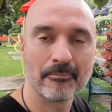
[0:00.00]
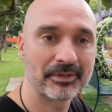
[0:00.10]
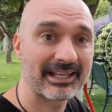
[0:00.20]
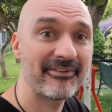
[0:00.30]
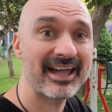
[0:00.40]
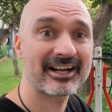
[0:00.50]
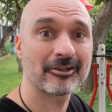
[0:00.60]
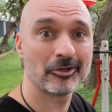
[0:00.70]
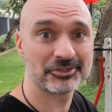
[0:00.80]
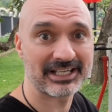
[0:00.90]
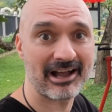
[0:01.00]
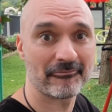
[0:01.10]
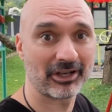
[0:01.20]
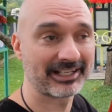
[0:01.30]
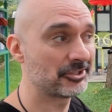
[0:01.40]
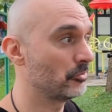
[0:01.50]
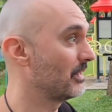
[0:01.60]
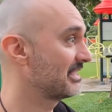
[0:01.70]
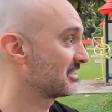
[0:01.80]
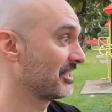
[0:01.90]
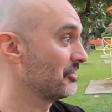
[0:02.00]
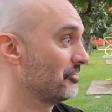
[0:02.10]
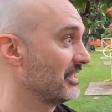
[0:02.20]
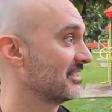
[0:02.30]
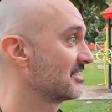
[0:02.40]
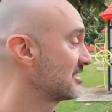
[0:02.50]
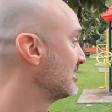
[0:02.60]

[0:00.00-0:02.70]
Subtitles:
But they've had it closed down for like 2 weeks to do this.